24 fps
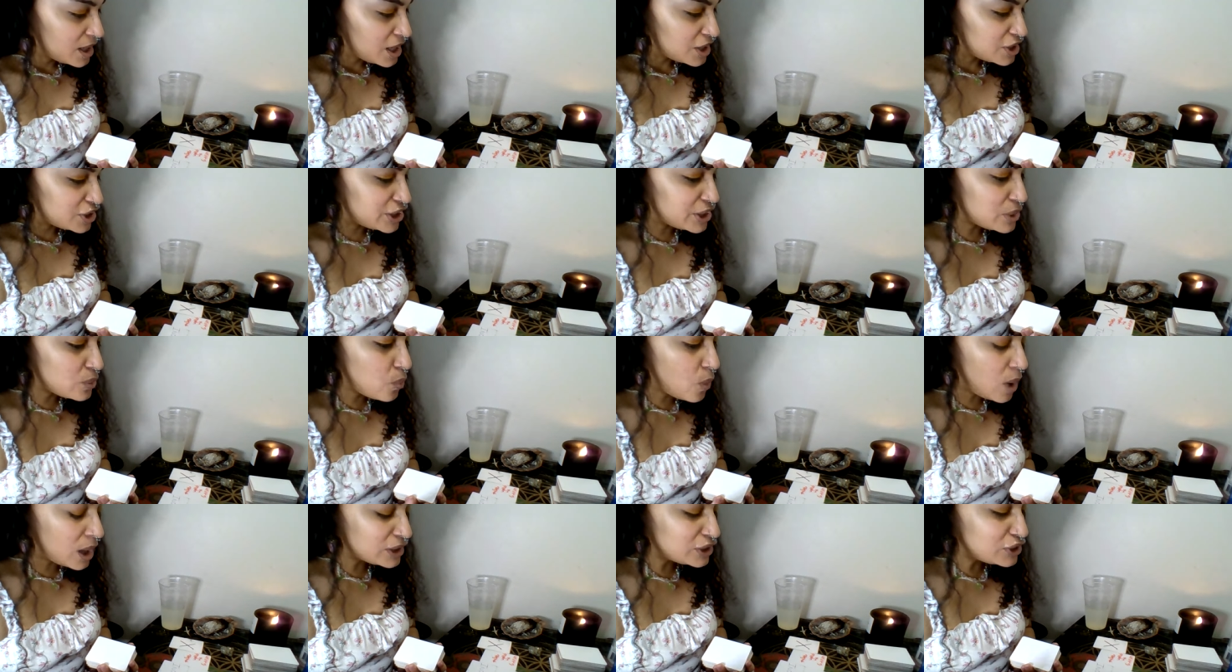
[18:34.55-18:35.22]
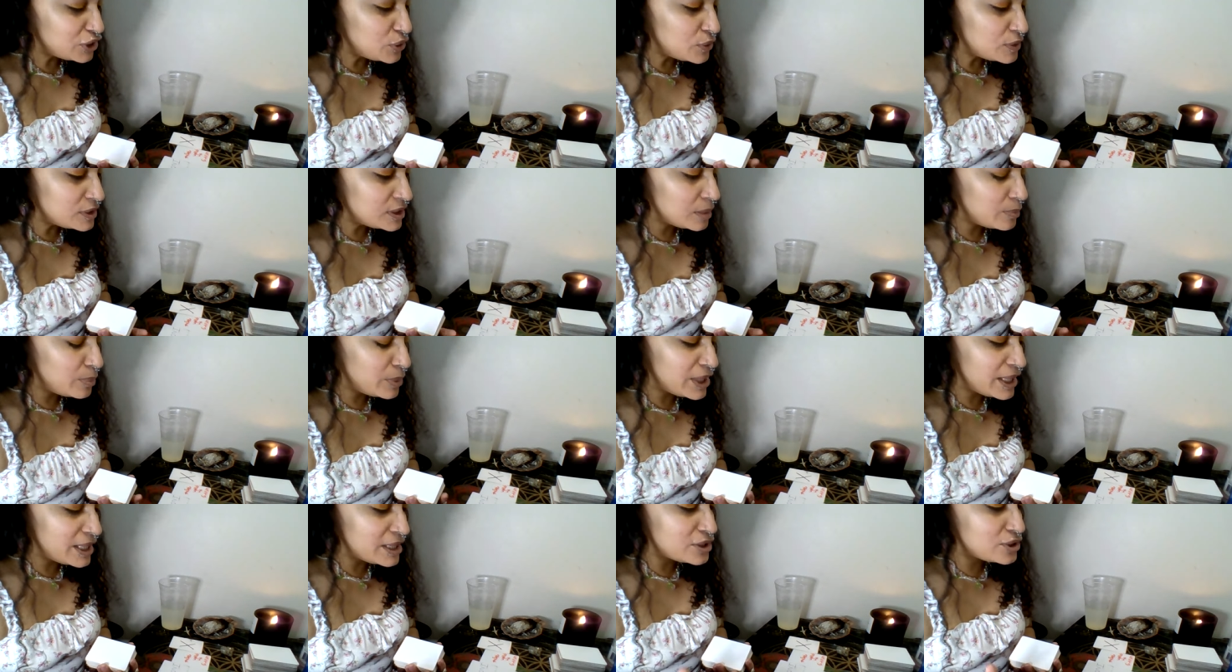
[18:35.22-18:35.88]
She wants you to
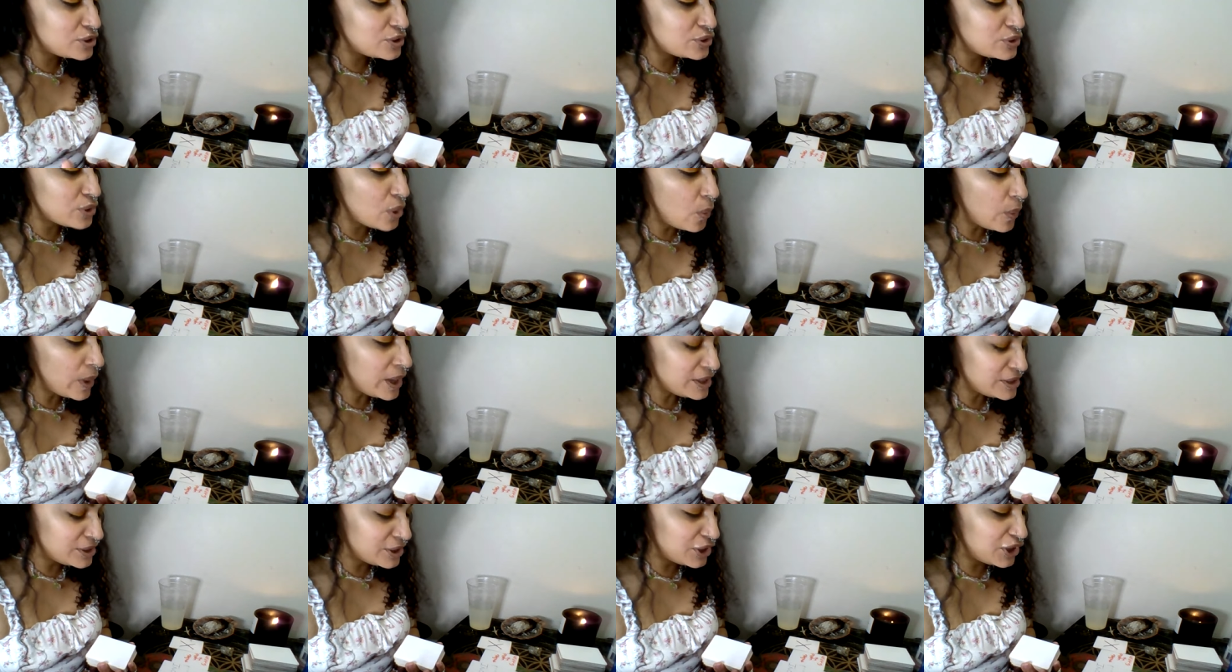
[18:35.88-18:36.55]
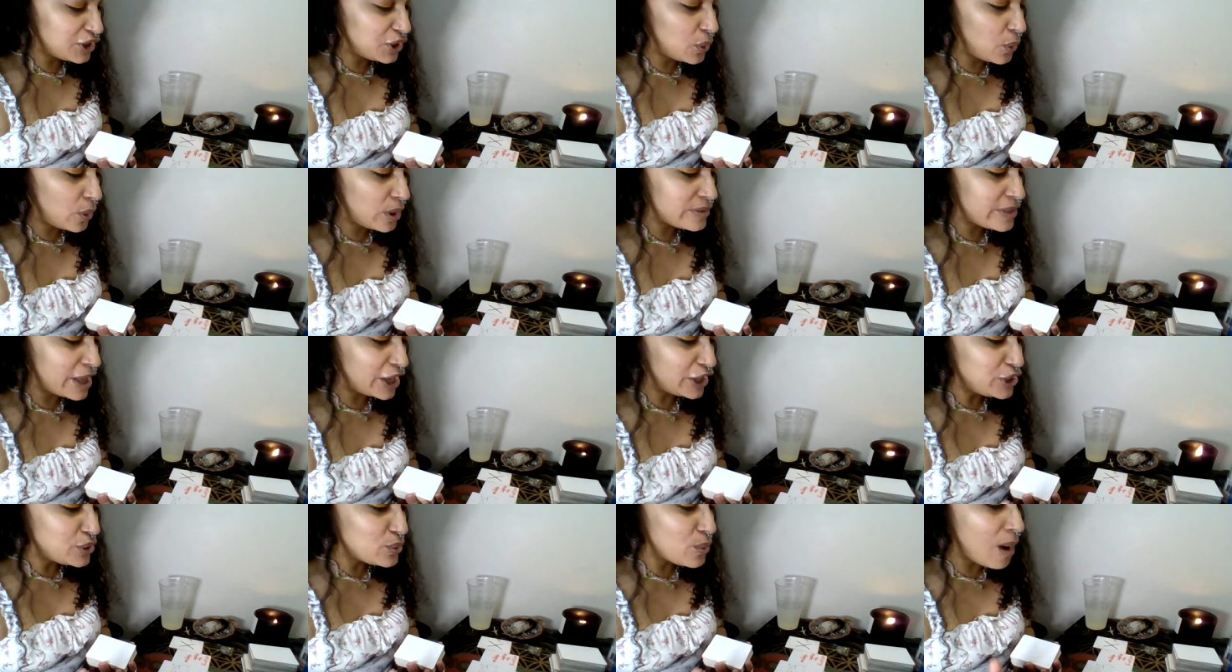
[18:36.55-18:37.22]
be so insecure
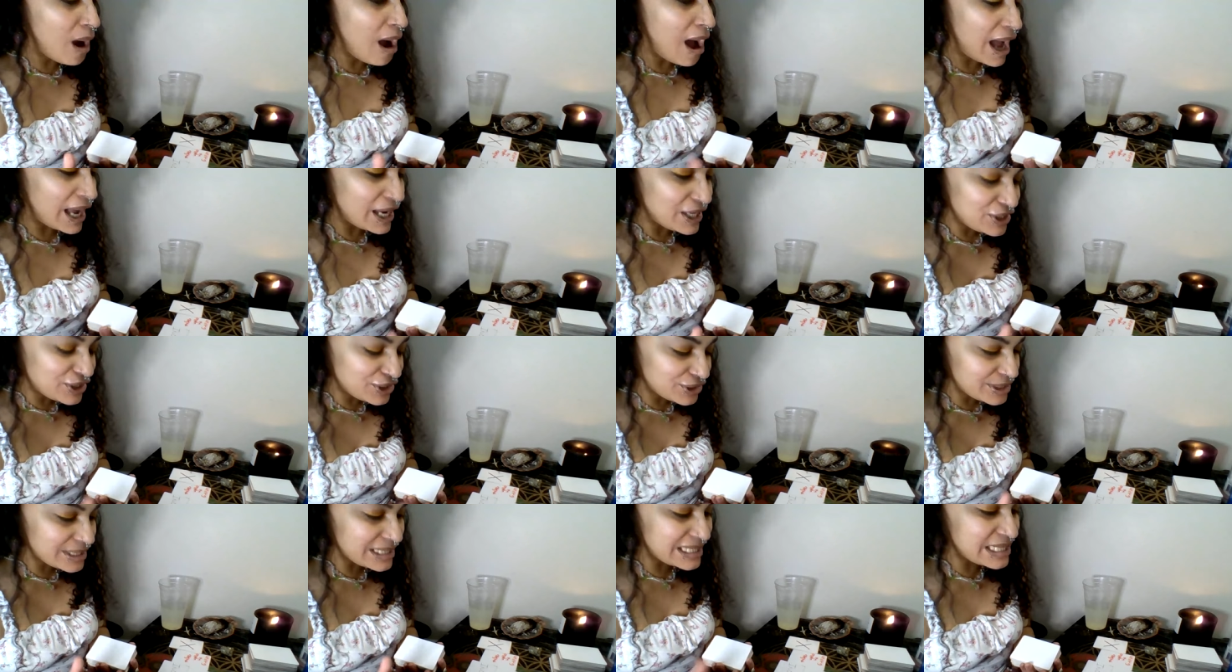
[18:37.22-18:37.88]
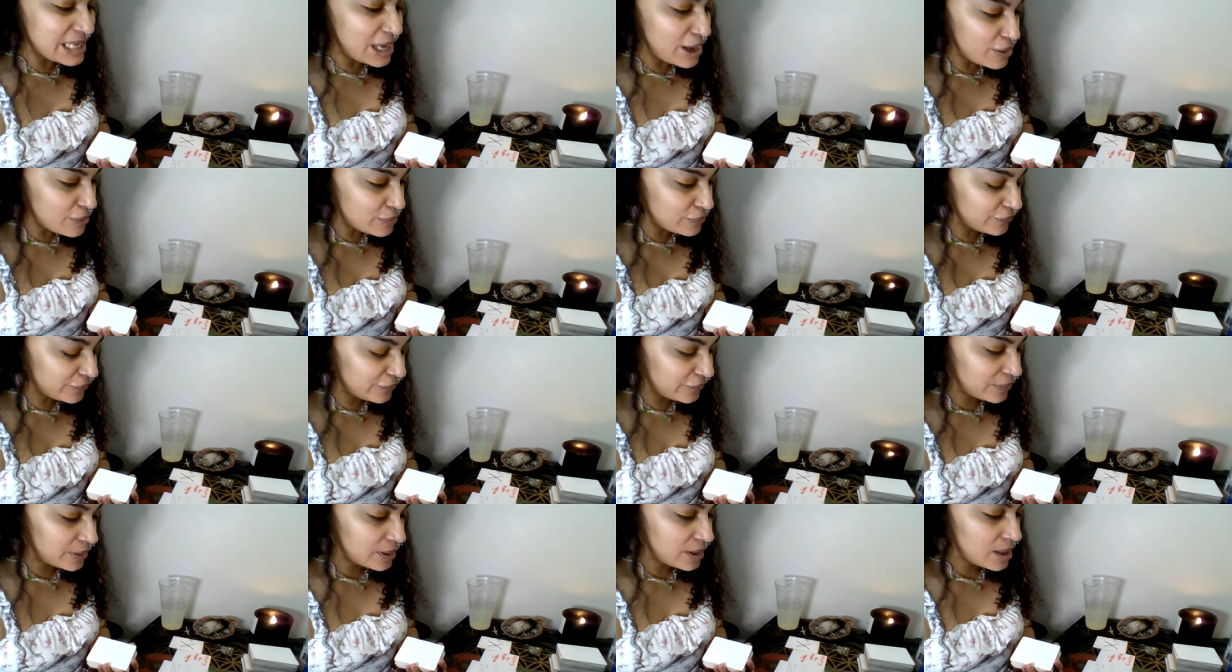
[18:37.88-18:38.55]
that you hide
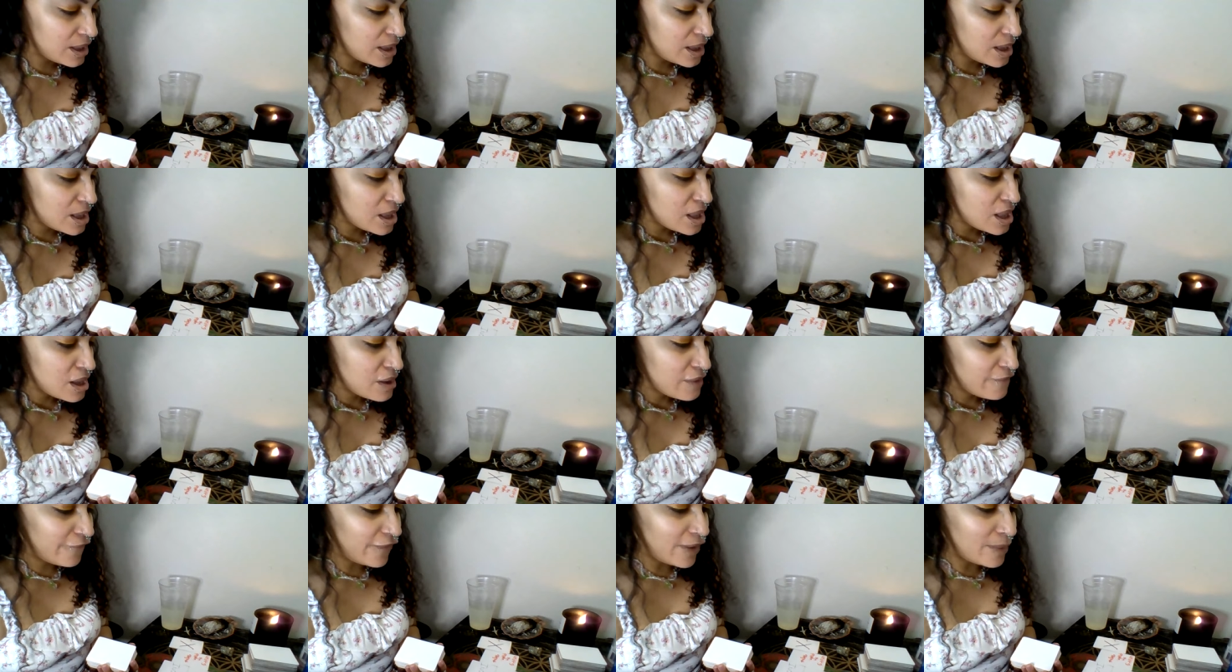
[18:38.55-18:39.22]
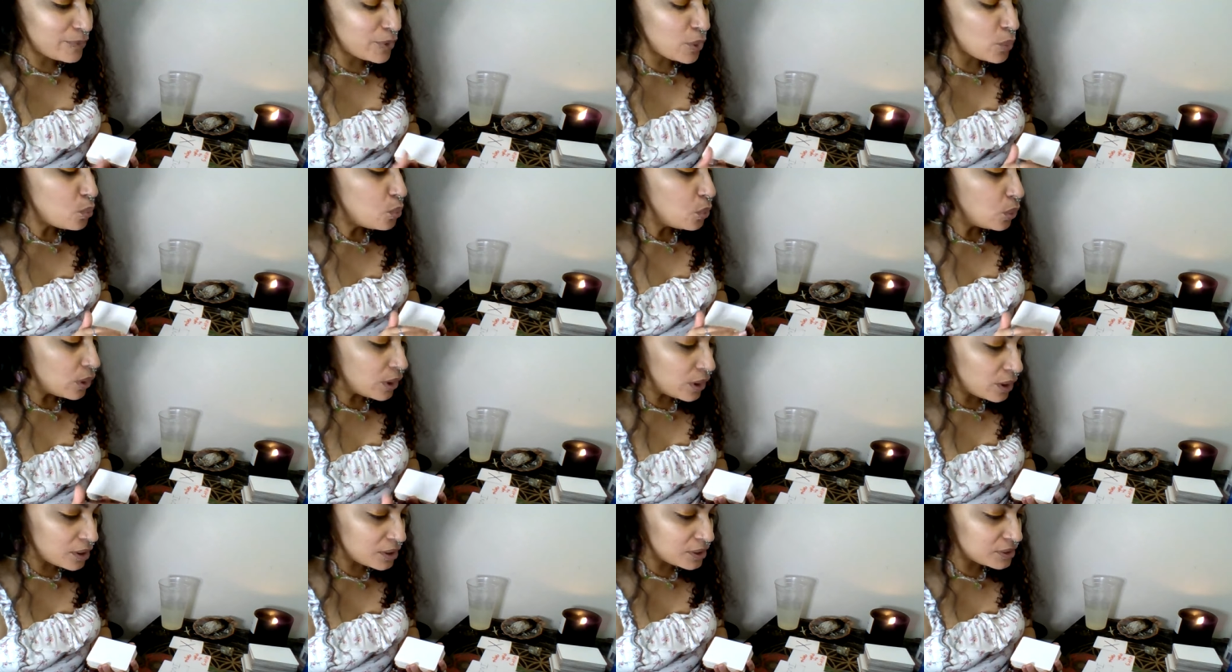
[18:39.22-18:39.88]
yourself from the
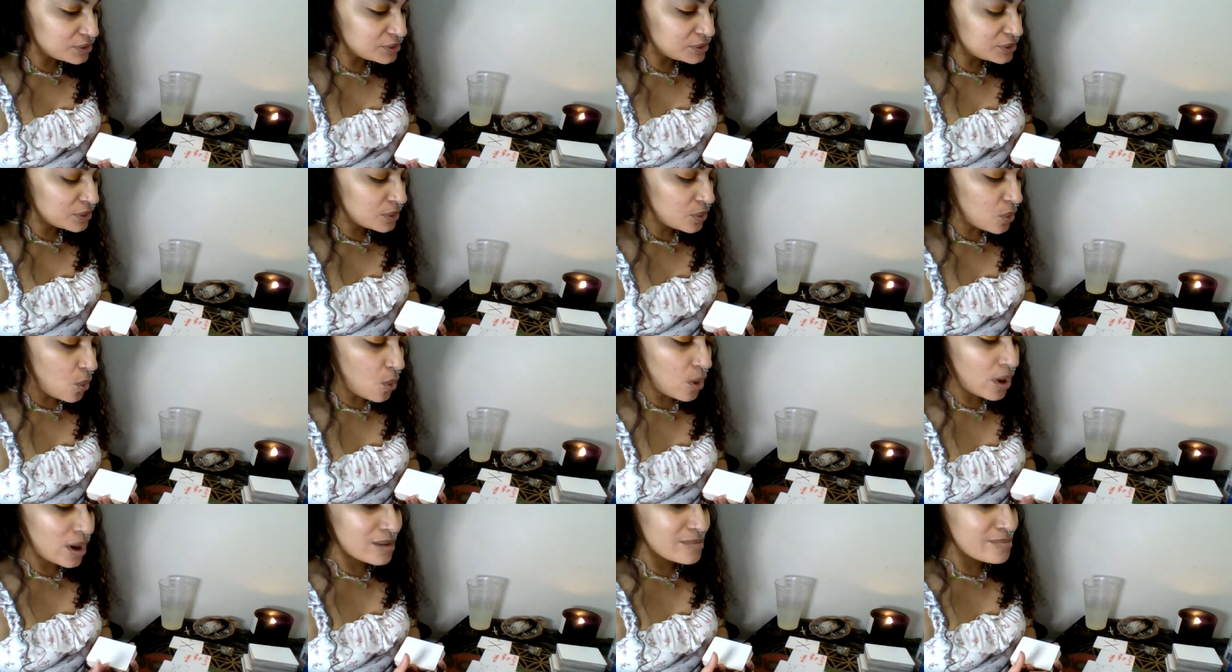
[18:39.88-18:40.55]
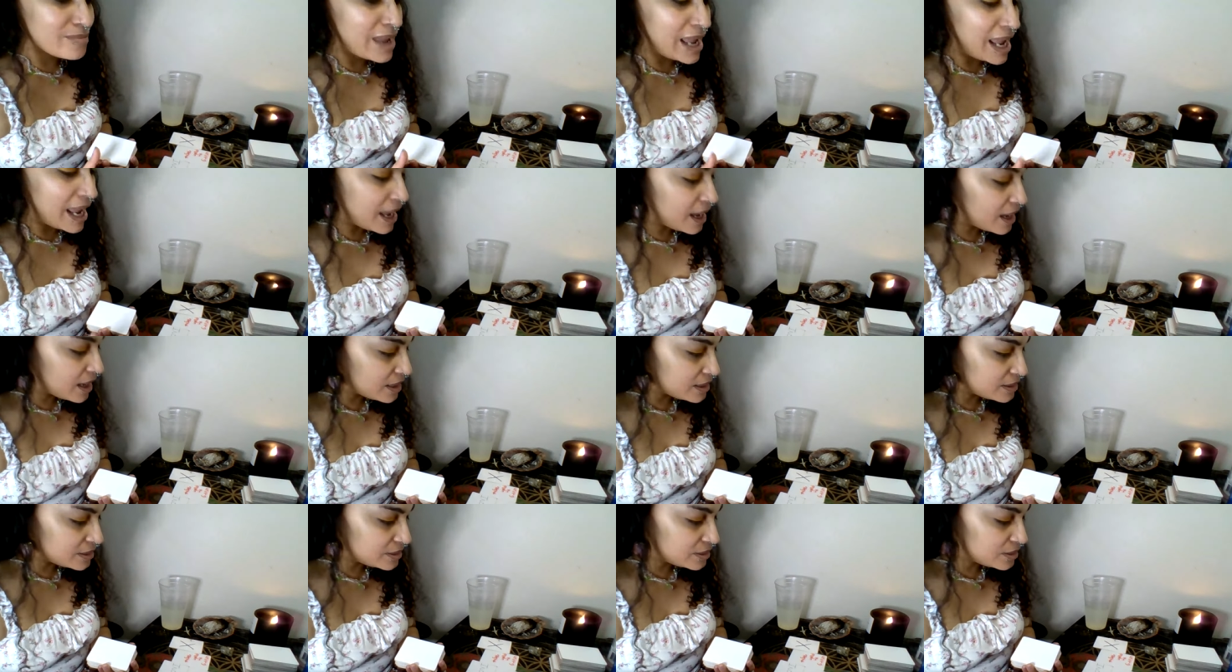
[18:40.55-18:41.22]
world, or a
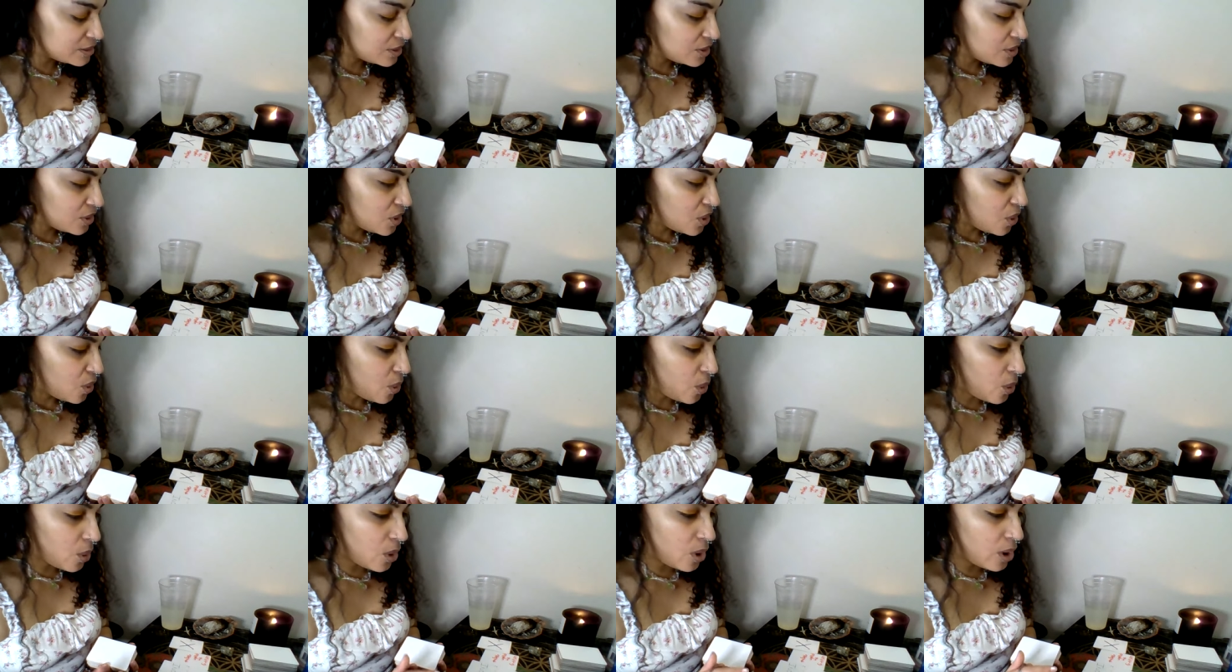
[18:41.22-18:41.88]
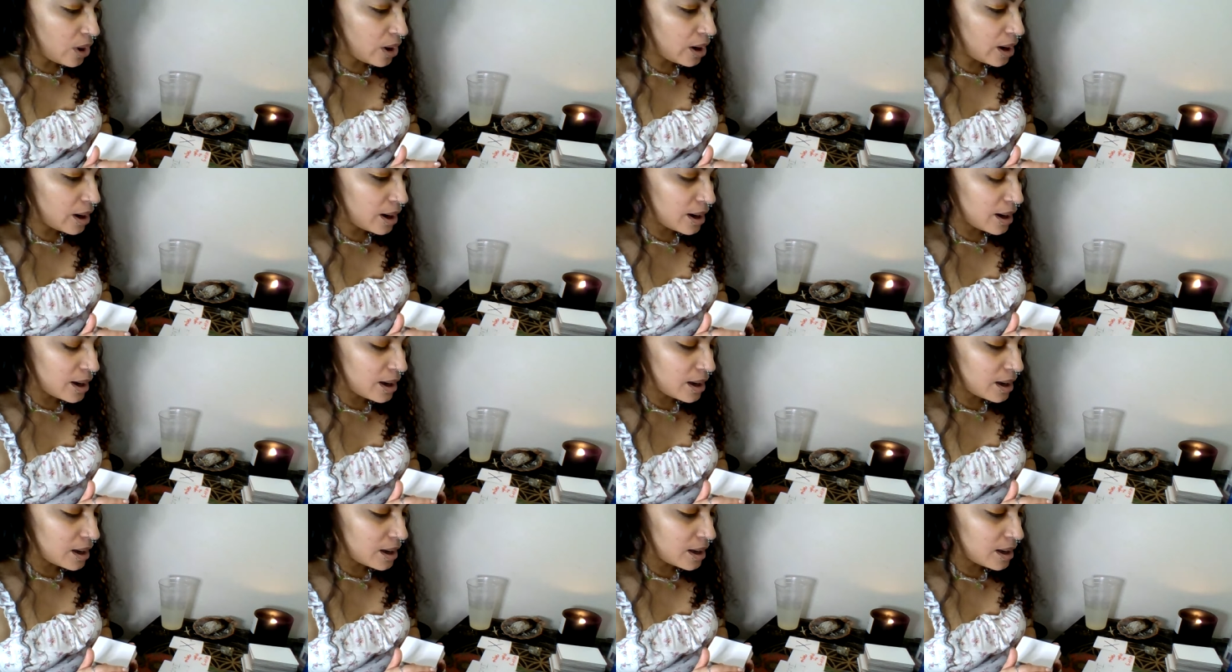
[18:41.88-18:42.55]
man, or...
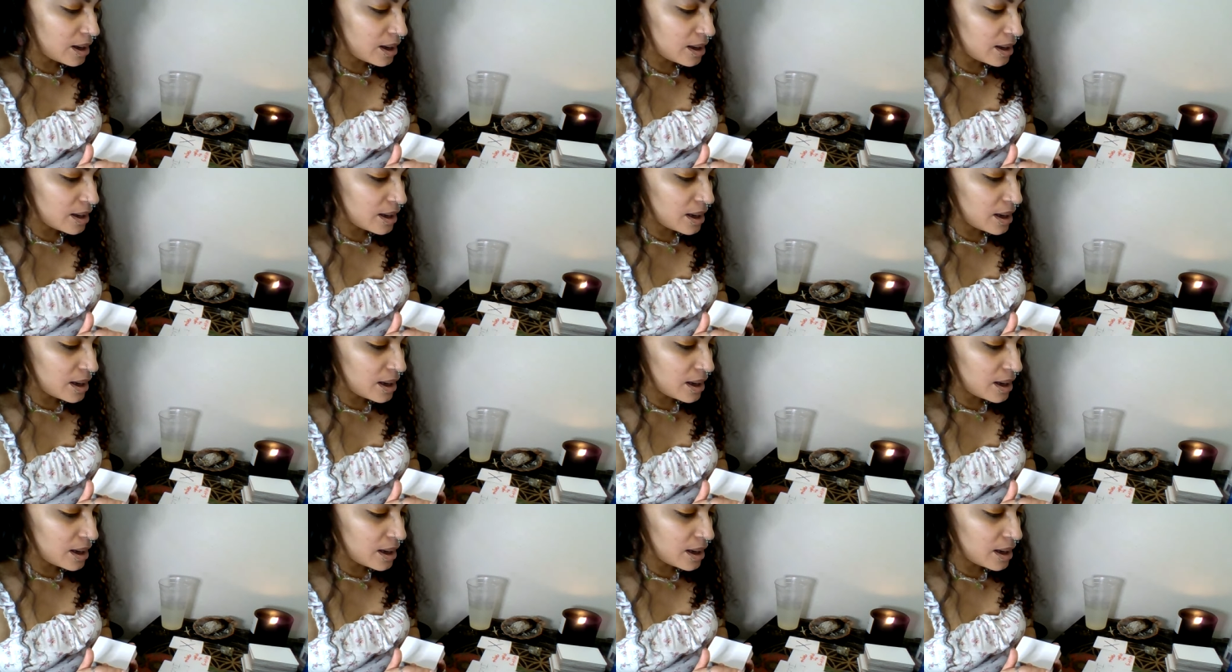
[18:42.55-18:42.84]
Yeah.